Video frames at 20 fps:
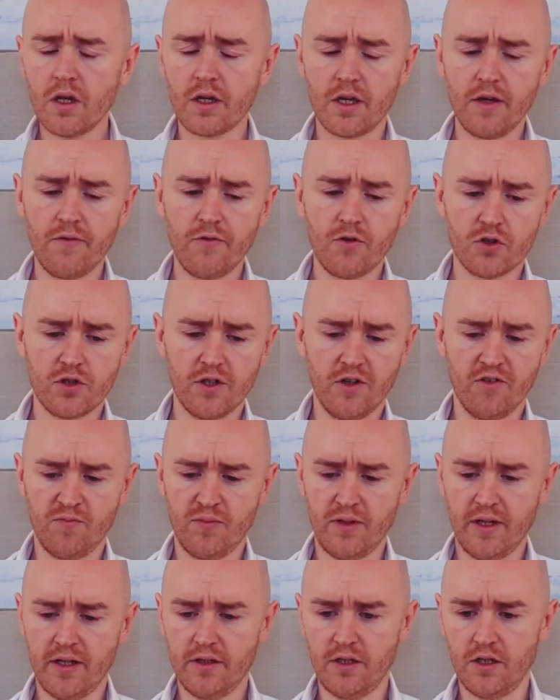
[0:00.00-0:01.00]
Give yourself
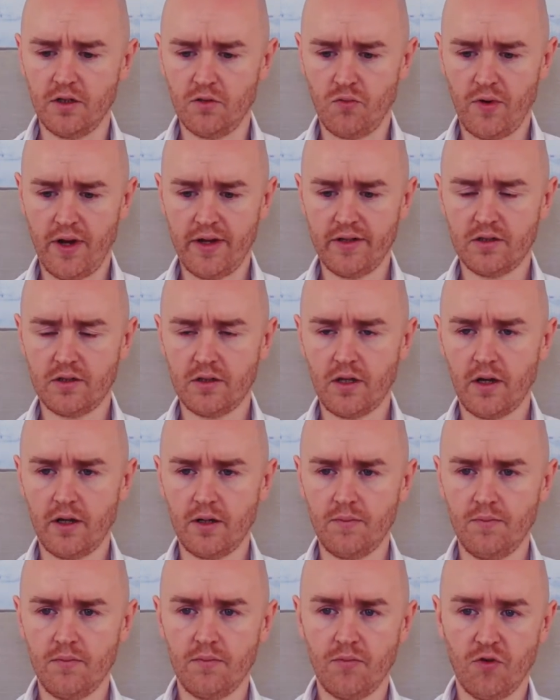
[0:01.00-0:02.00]
plenty of rest
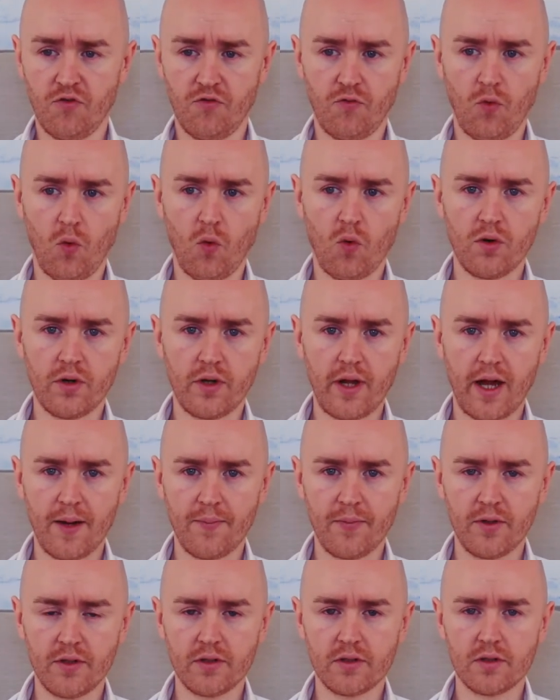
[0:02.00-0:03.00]
time before it
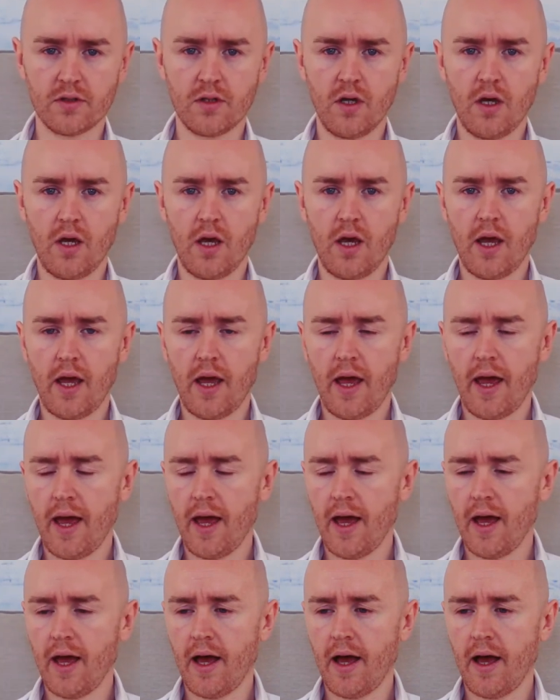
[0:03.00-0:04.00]
happens.
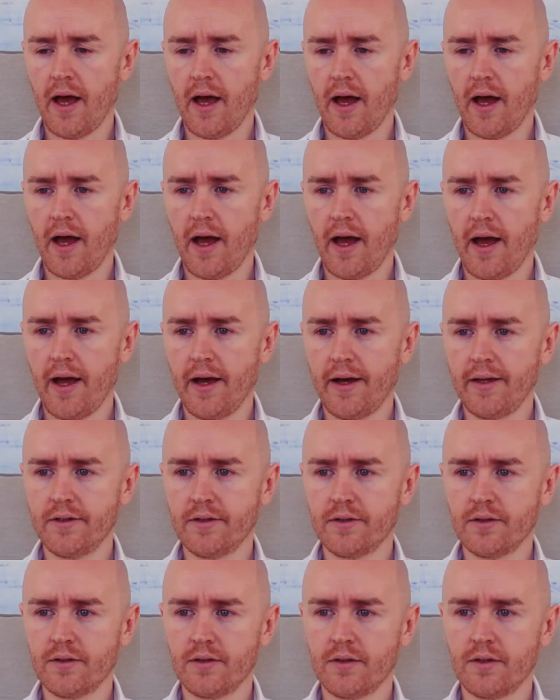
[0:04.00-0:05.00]

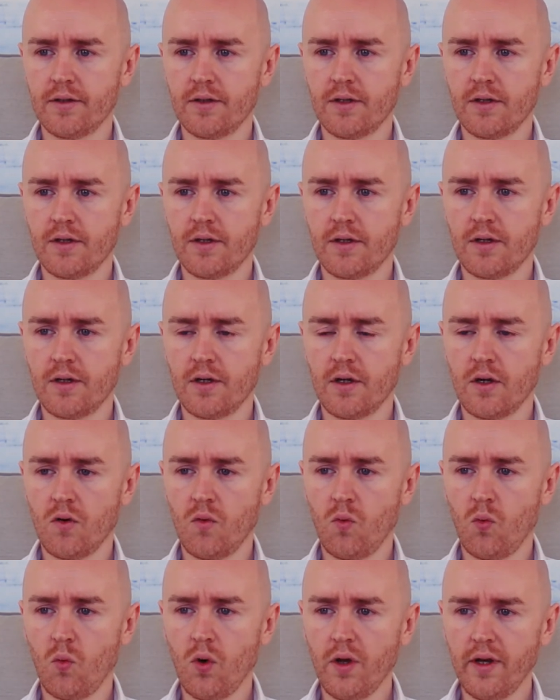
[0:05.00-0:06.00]
And
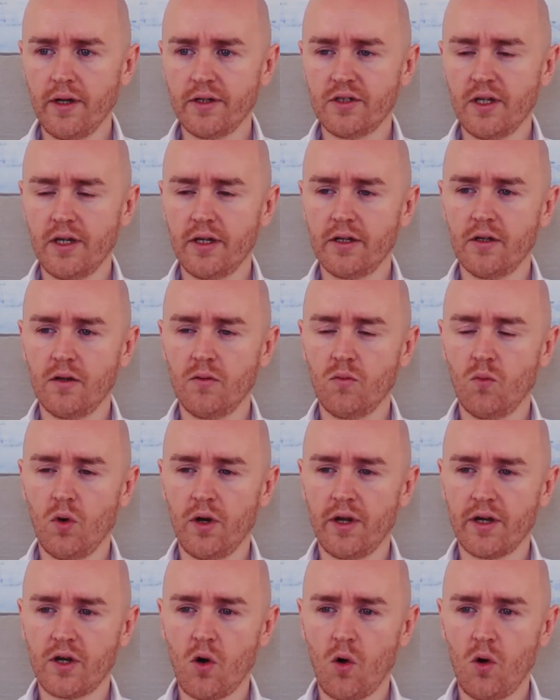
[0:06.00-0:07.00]
what I say,
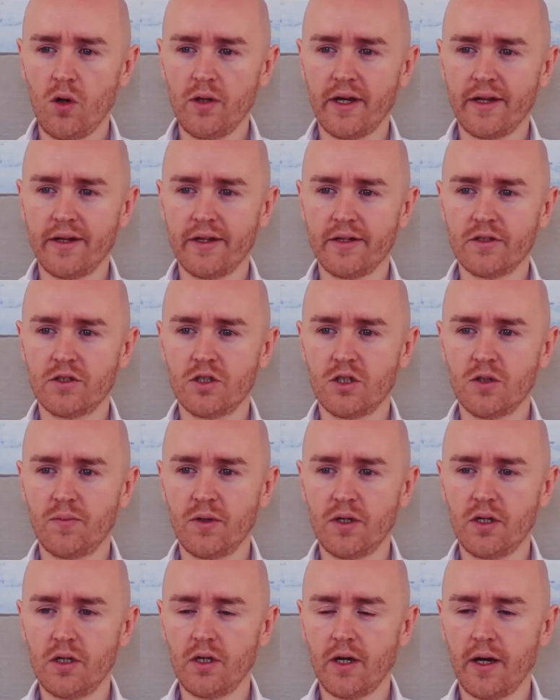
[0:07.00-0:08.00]
what I call that is to
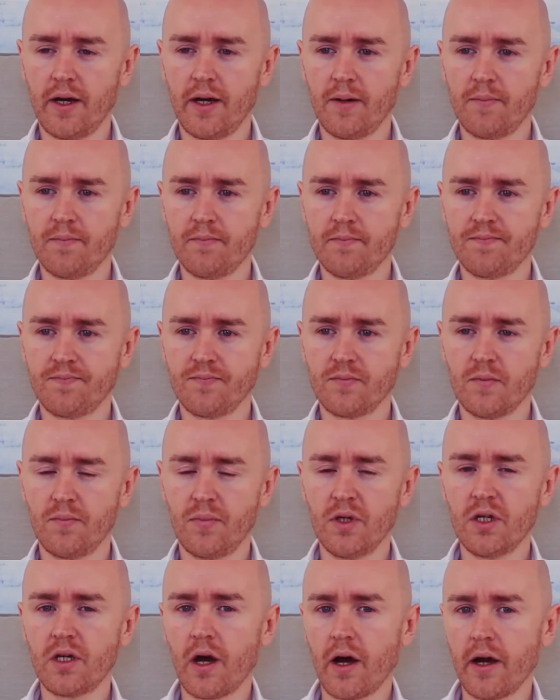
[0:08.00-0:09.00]
be um,
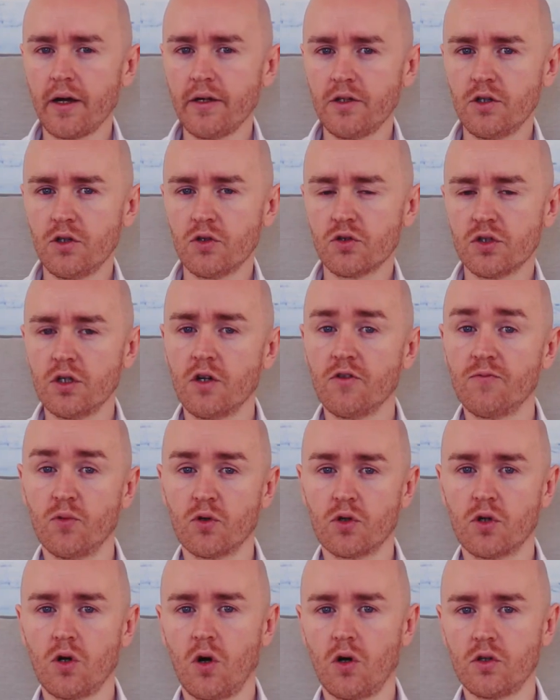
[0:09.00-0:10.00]
be kind to yourself
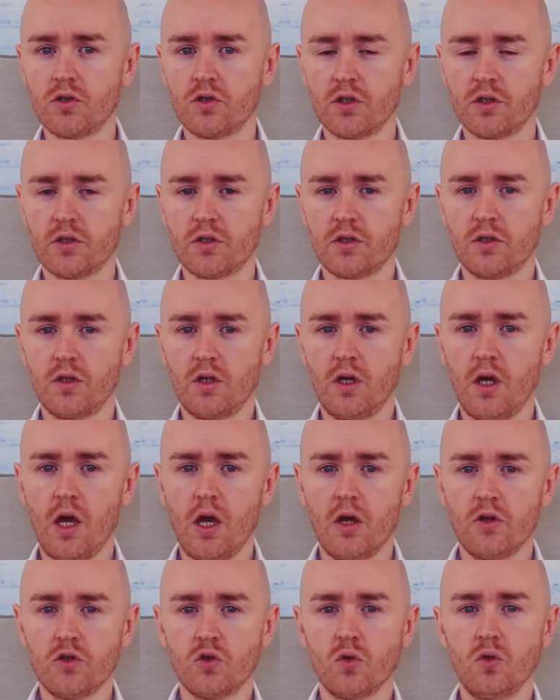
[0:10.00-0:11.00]
but conscious.
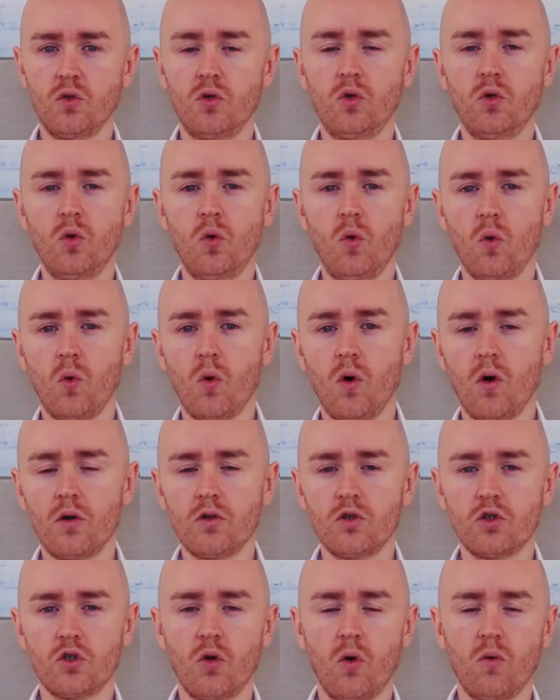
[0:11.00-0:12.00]
So know
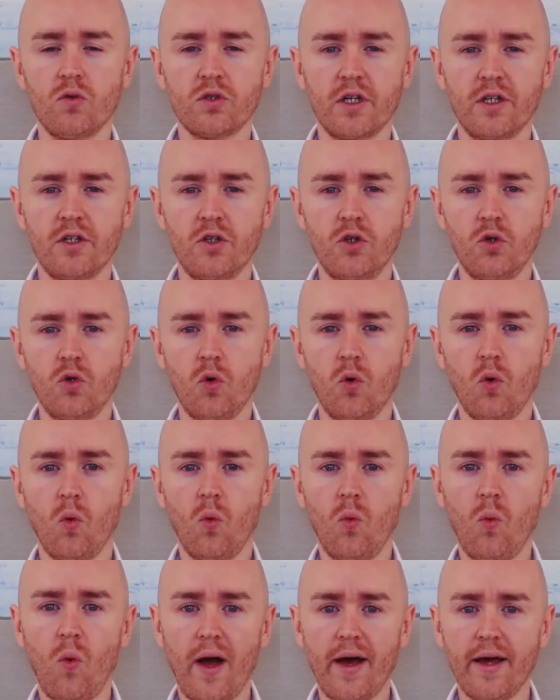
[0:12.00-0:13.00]
you should always kind of know
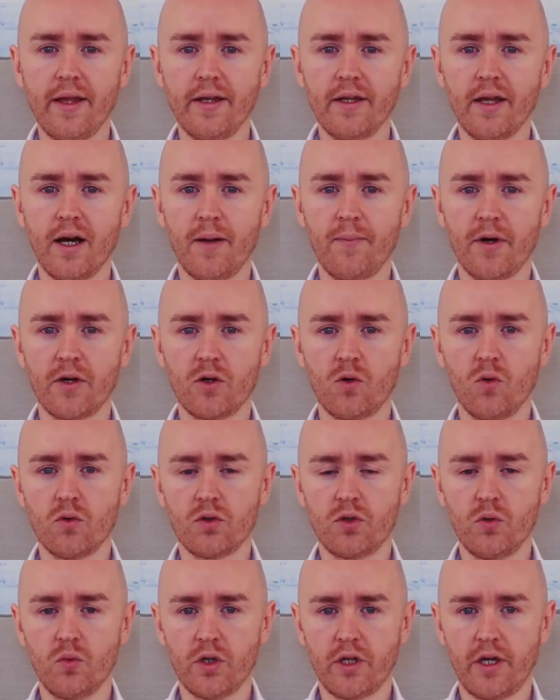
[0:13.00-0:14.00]
when am I going
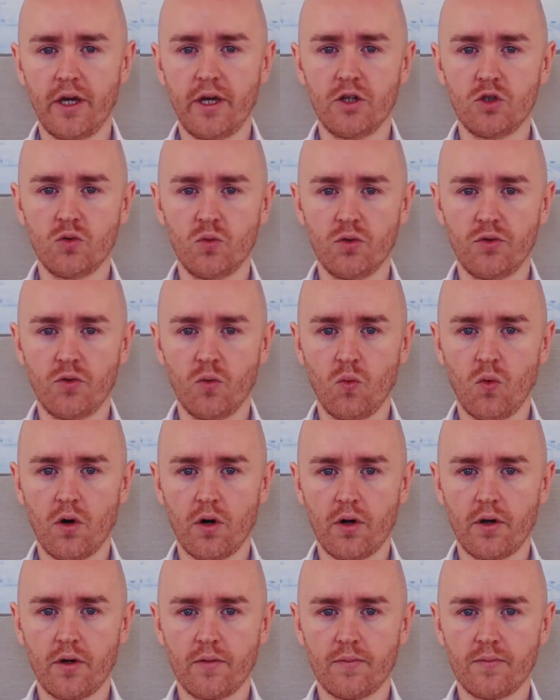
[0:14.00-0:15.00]
to engage with the
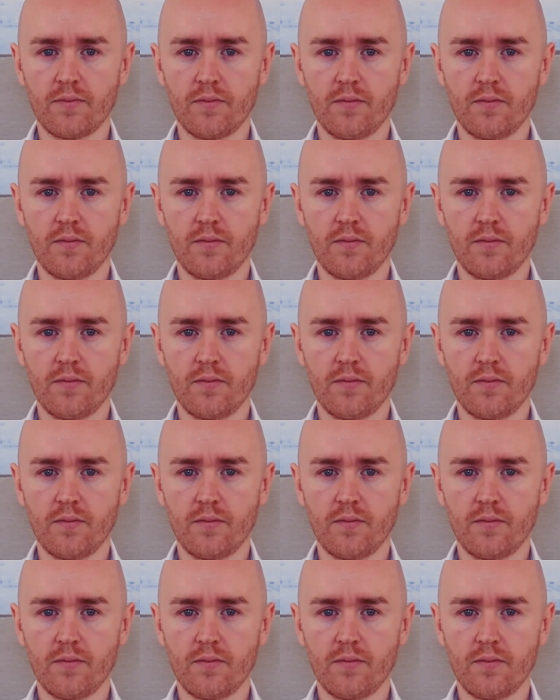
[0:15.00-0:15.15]
work.